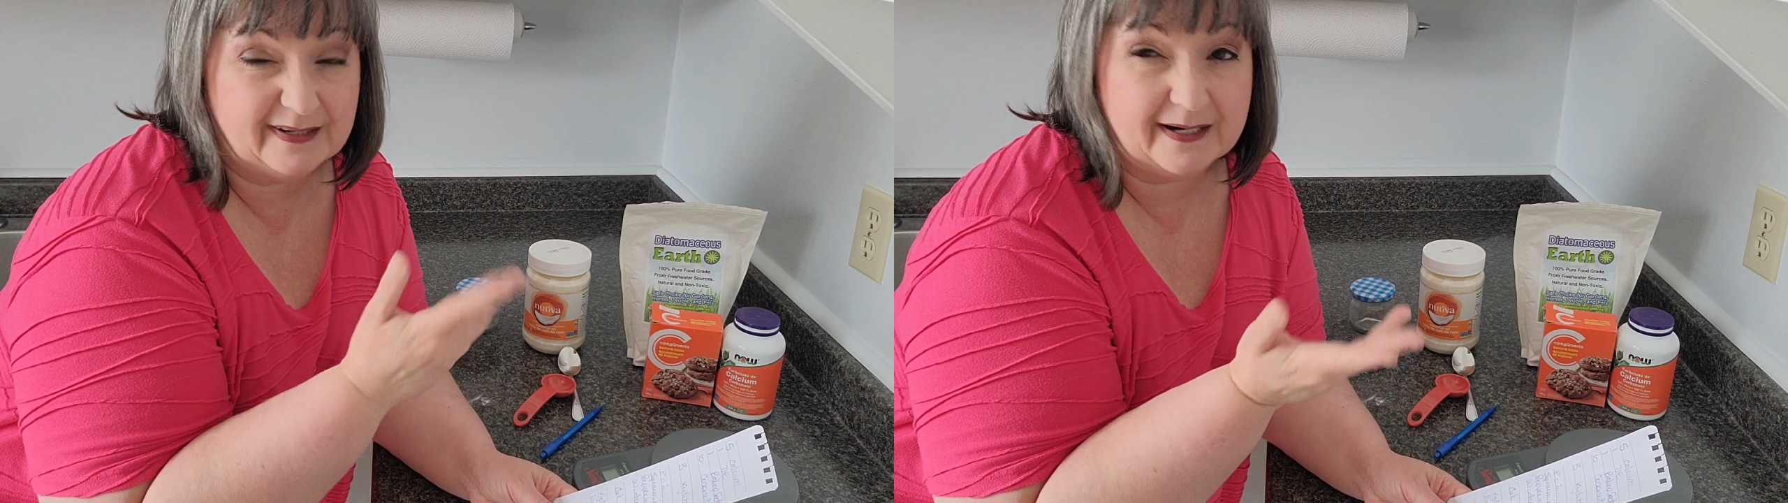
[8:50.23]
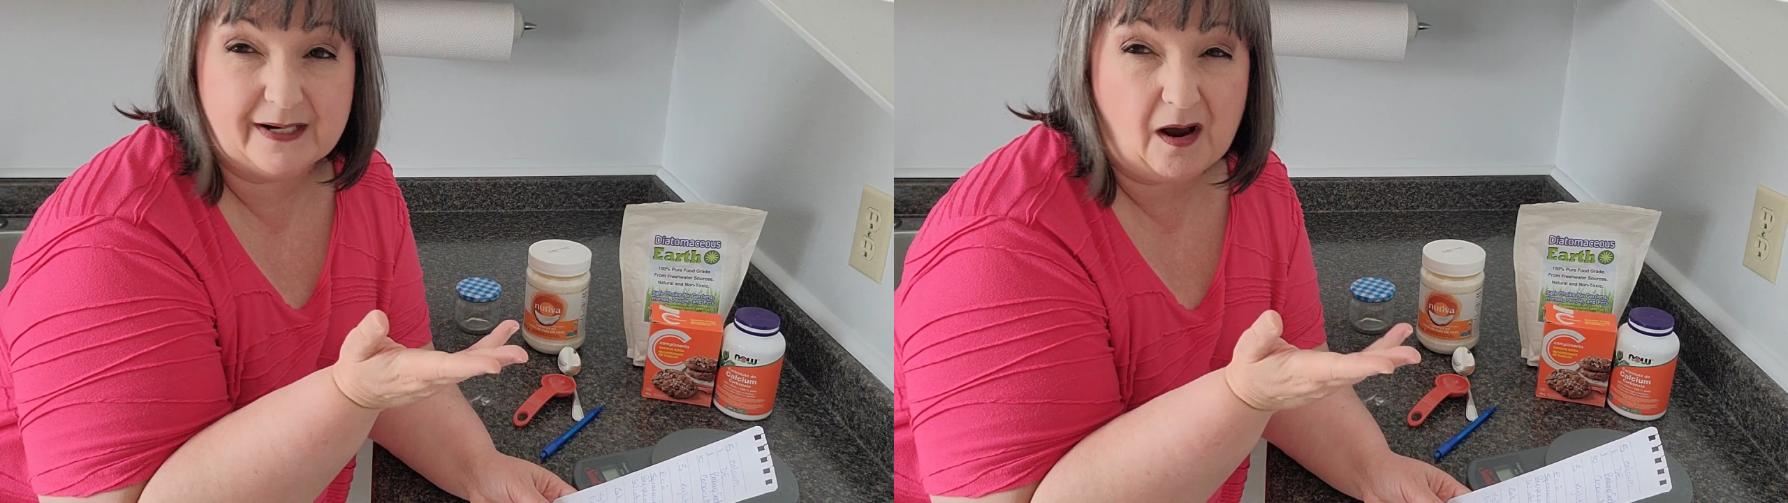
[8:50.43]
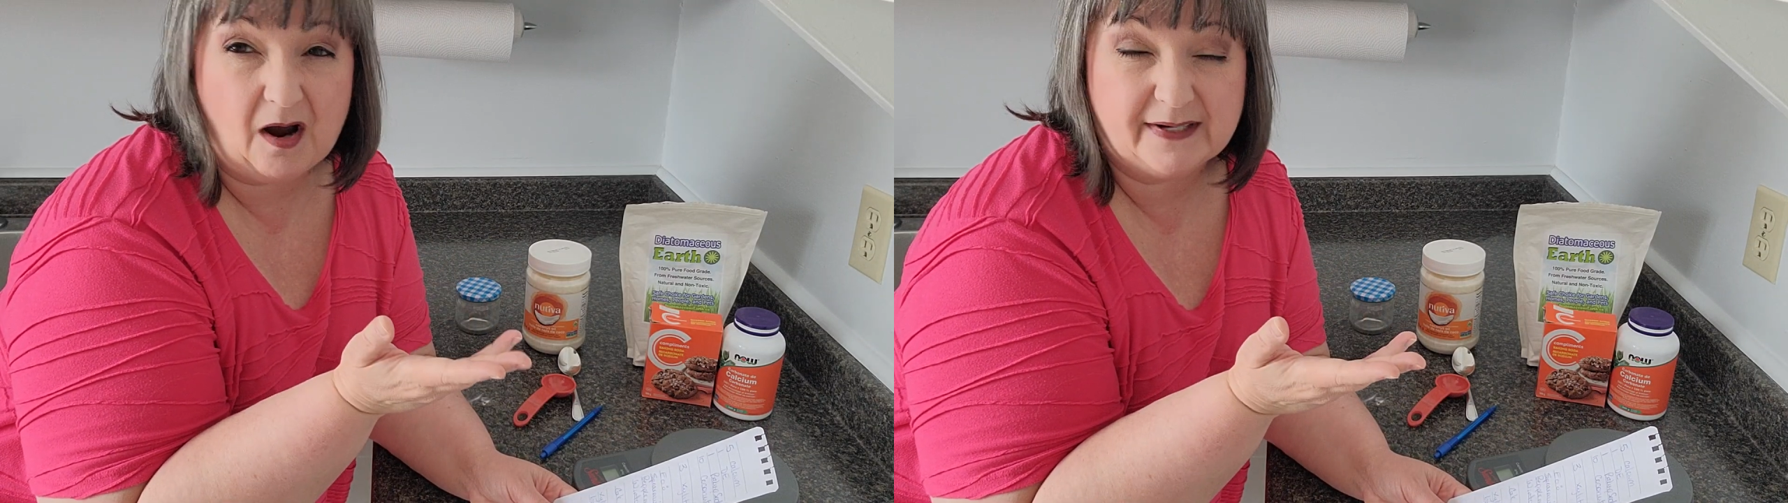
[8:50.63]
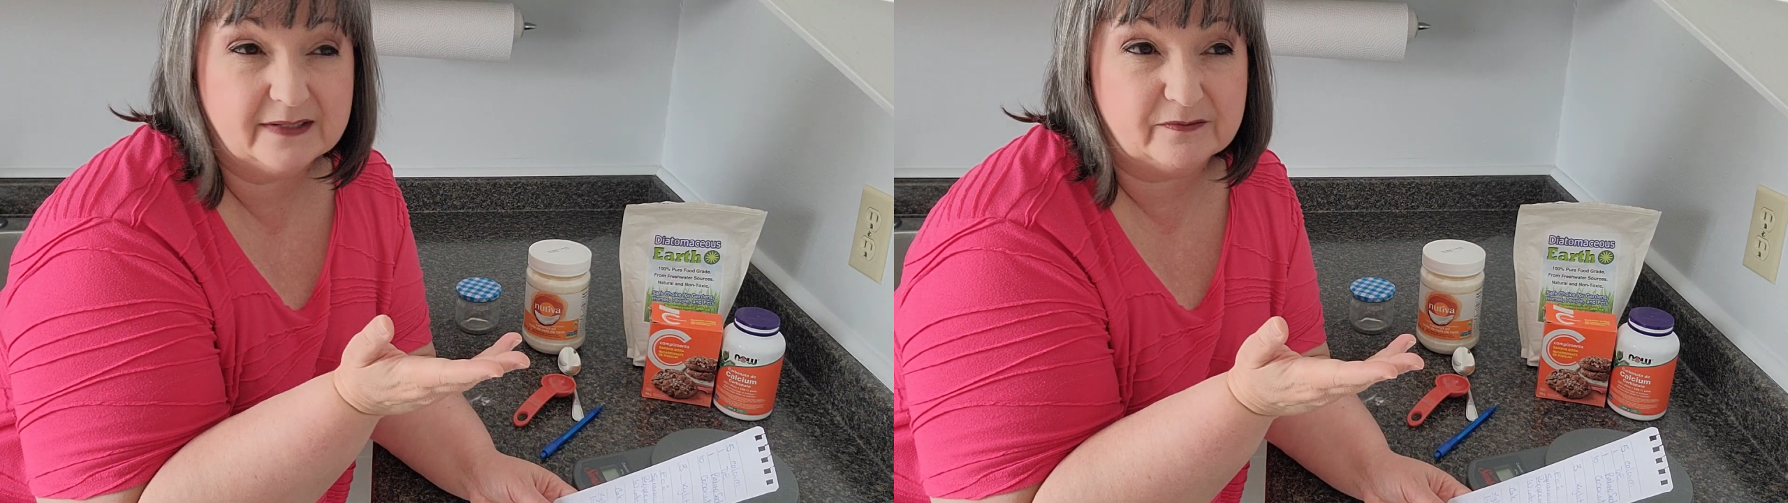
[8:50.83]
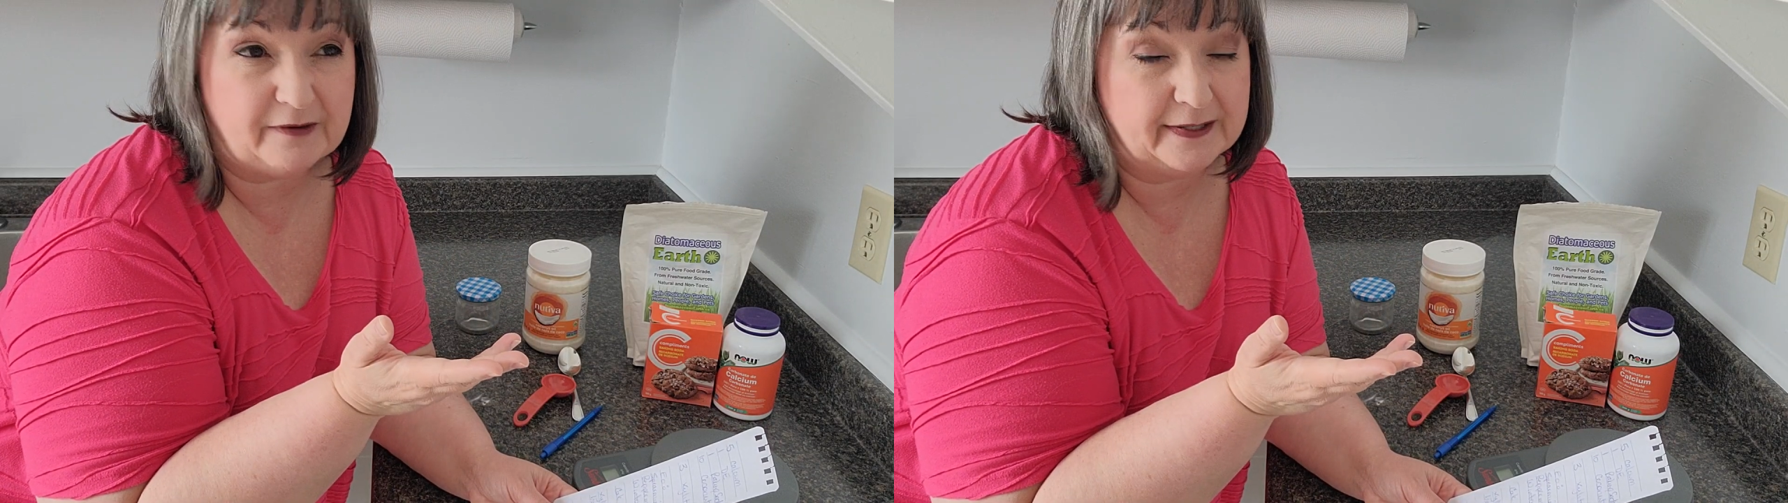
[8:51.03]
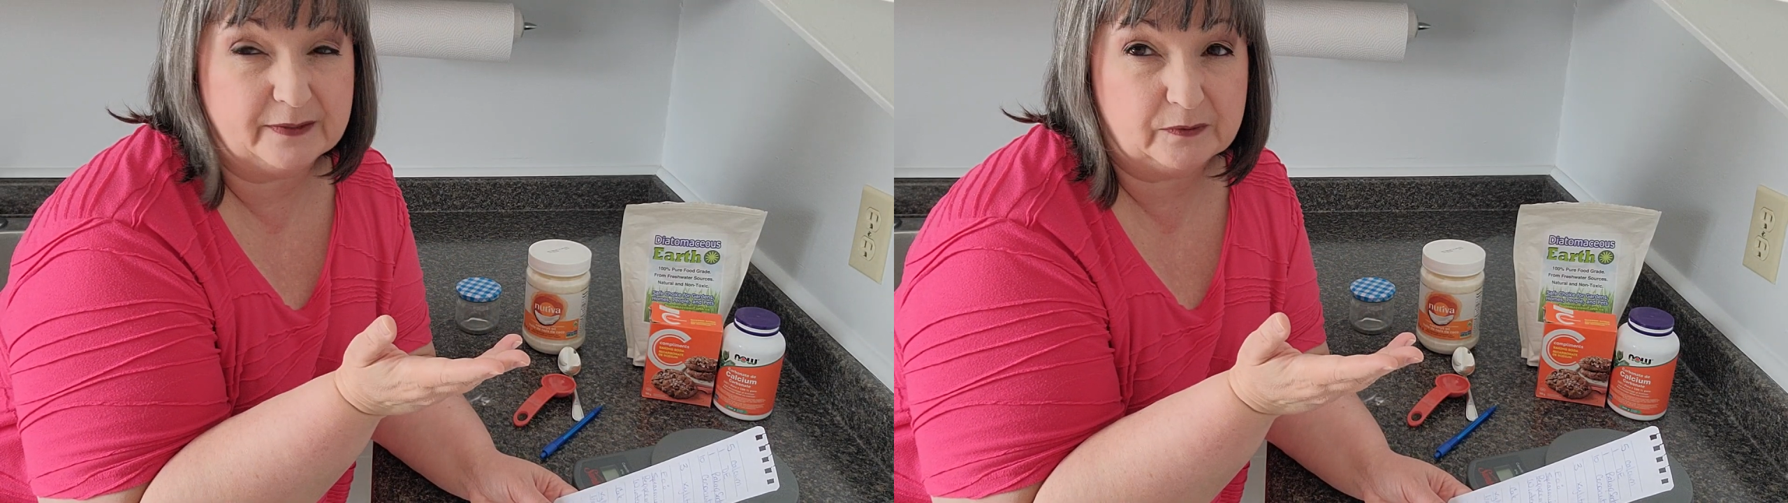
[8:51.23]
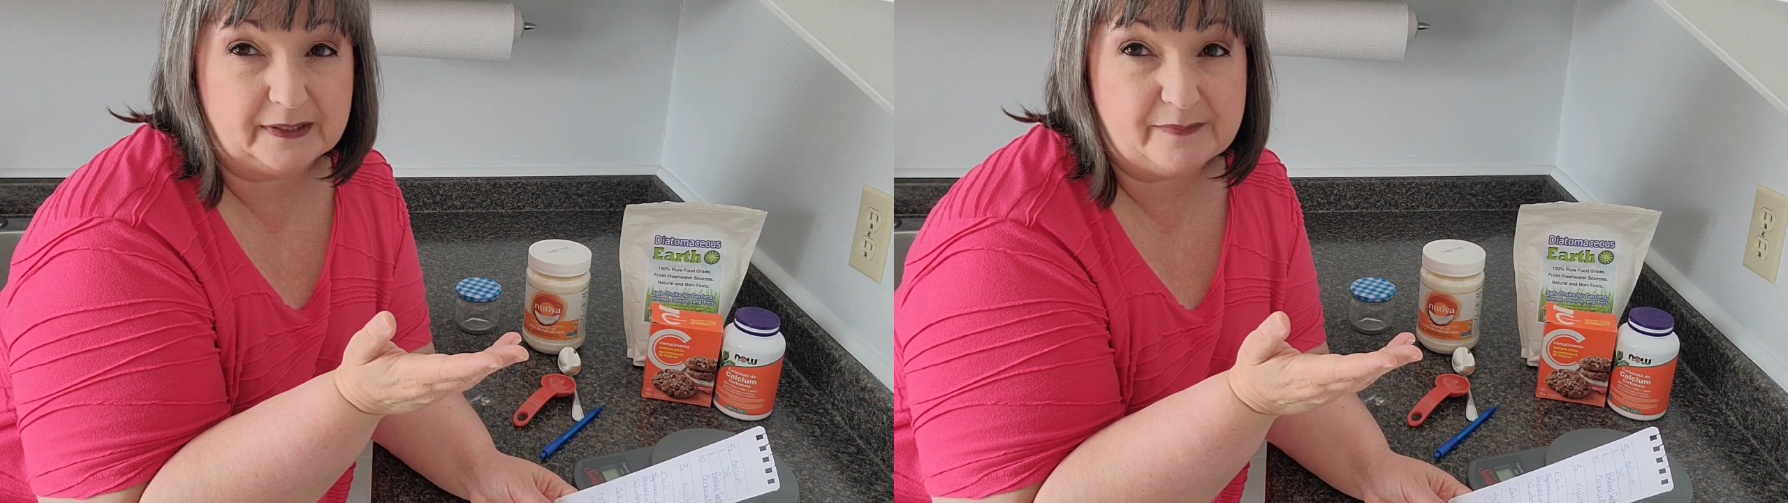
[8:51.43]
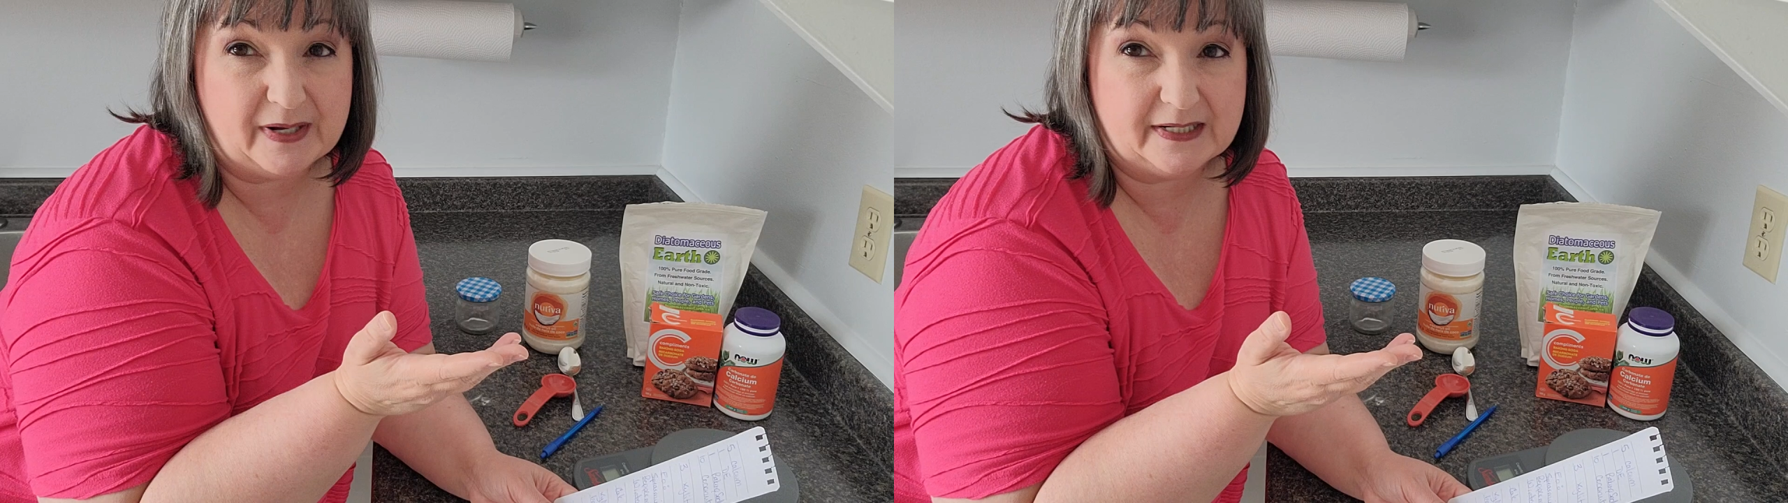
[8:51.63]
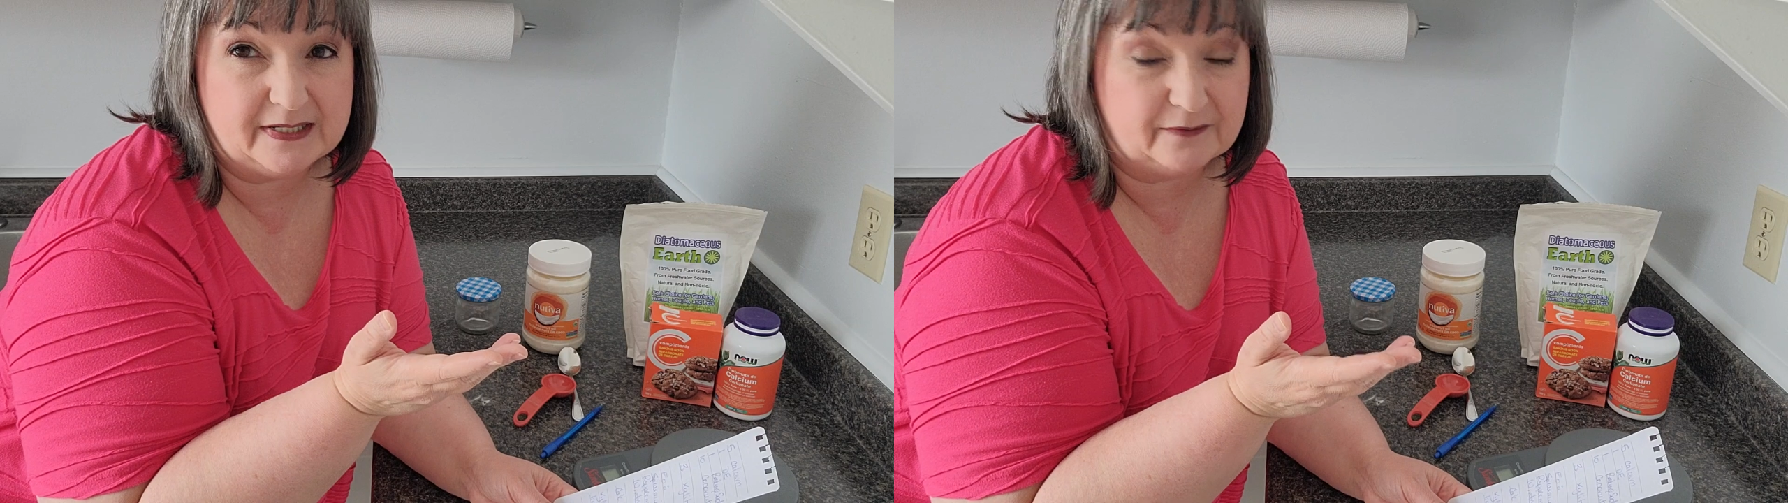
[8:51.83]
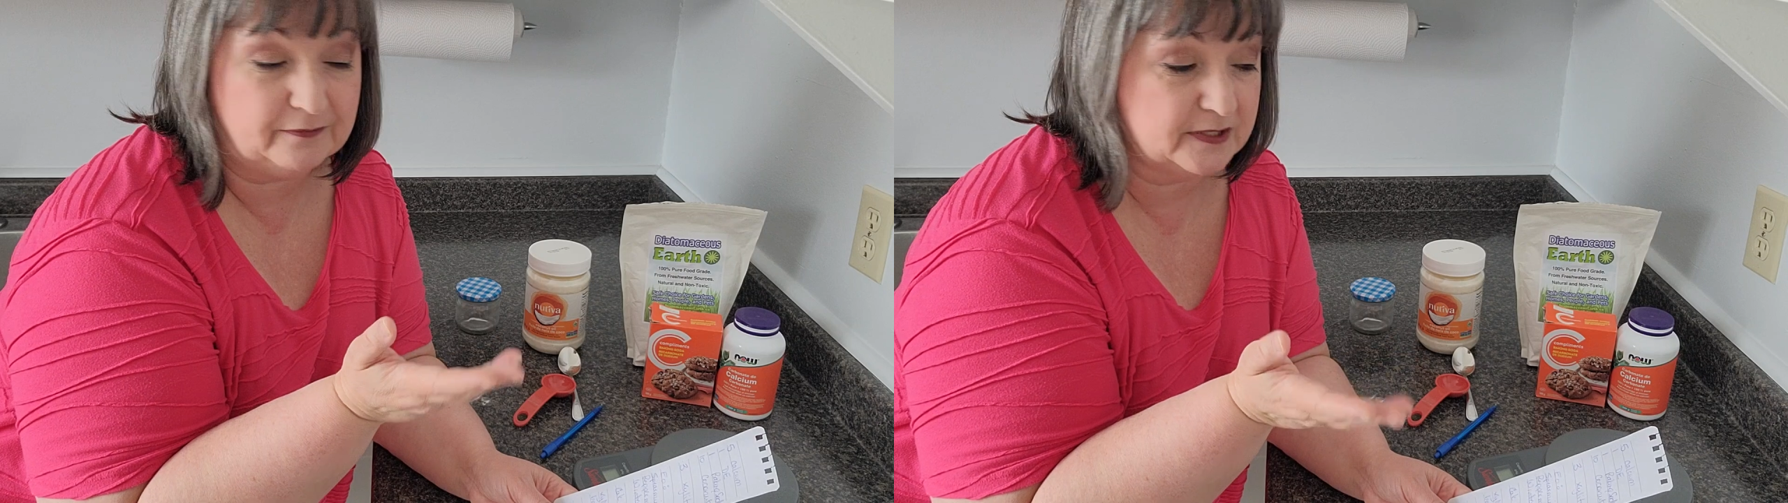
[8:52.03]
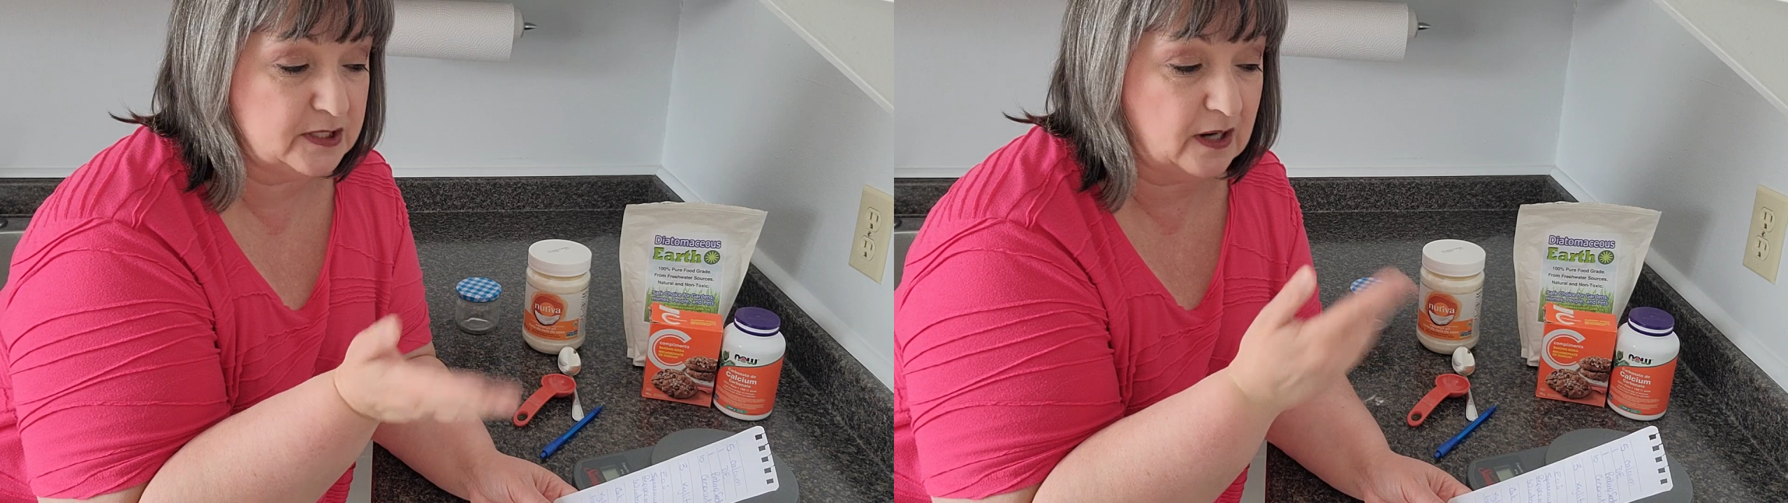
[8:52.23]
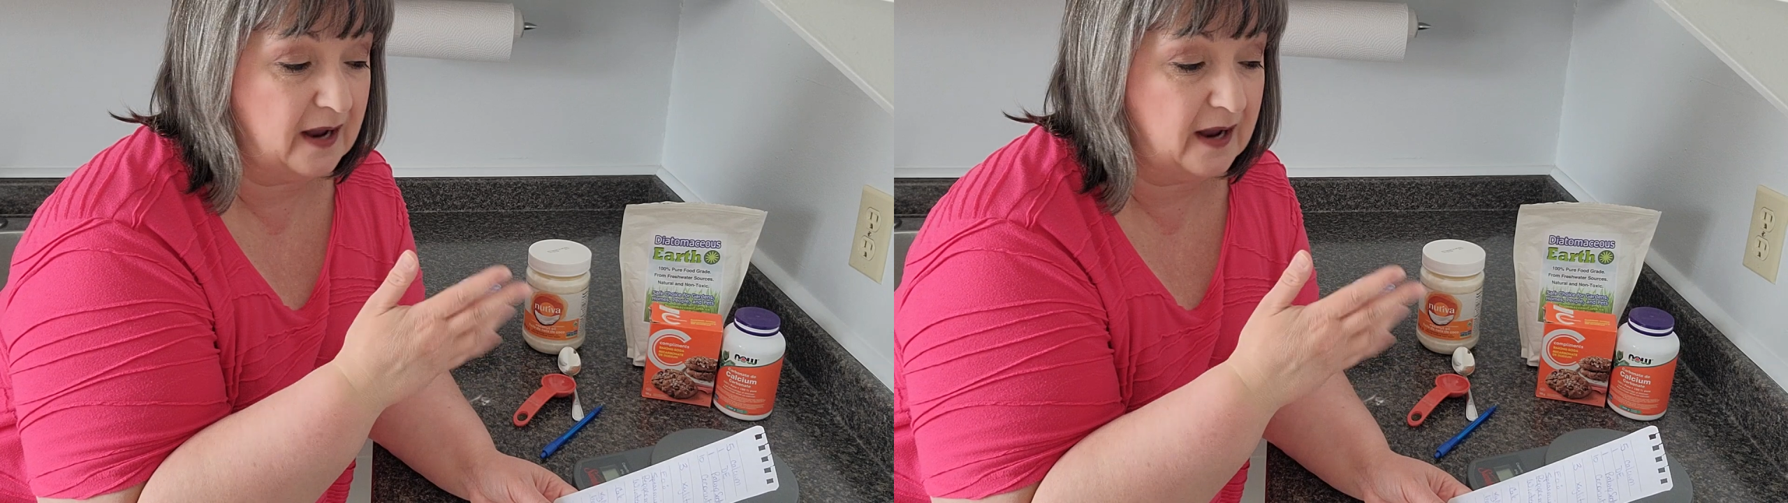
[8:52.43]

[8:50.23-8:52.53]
And I didn't find it really made a difference.